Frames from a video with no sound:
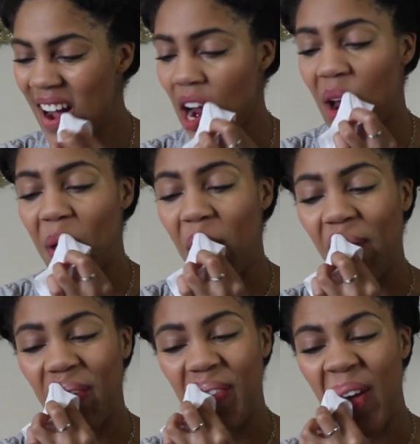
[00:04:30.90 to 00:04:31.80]
All right,
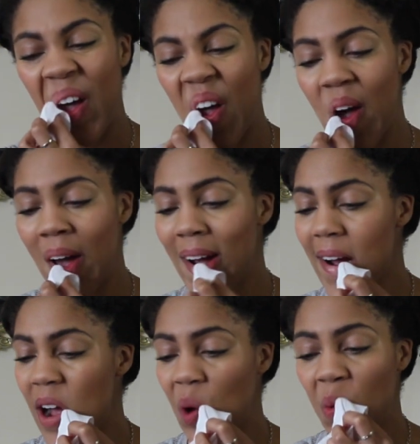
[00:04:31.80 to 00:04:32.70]
so
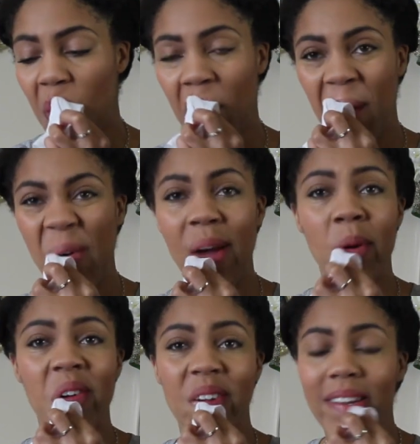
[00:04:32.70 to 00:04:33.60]

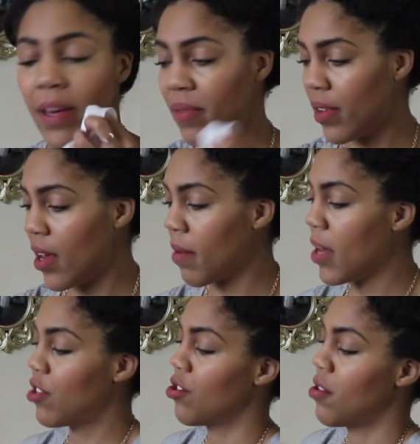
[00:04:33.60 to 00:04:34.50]
wipe off your lipstick,
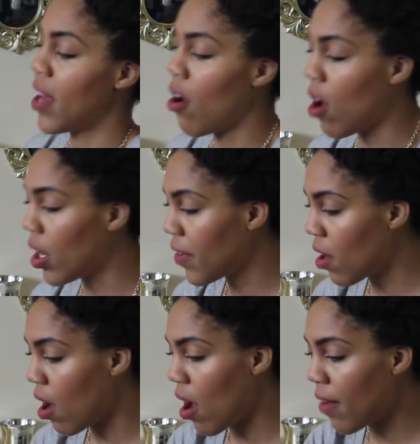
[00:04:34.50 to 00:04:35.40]
make sure you get all of
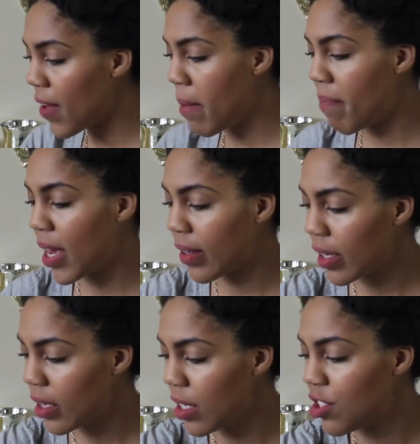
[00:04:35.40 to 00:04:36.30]
it off, and
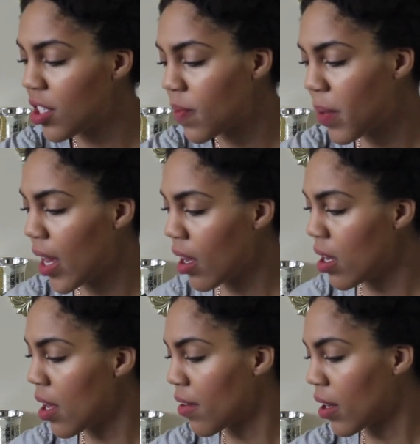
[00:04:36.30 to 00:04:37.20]
basically just pick
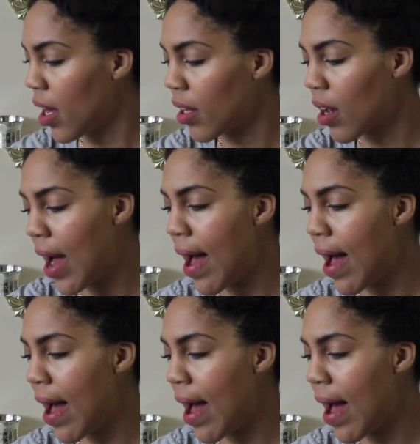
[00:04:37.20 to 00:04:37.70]
another color.